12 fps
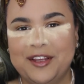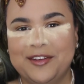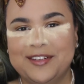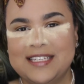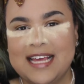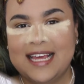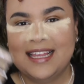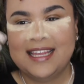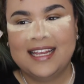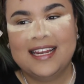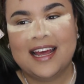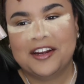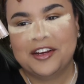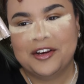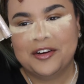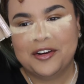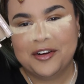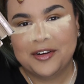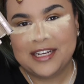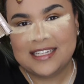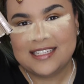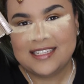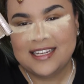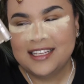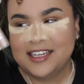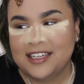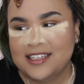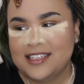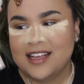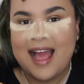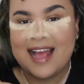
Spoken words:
using the Nana Coco concealers,